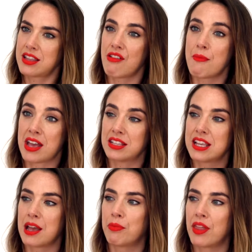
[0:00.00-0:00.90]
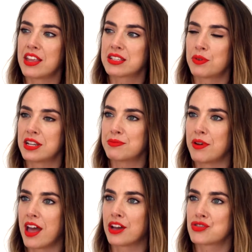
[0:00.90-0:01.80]
They're amazing, but this one is
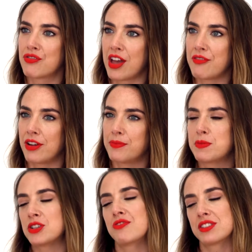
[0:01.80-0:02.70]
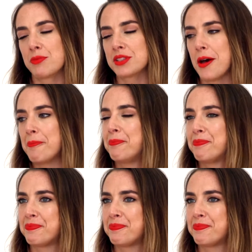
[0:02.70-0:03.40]
my extra favorite, especially for summertime.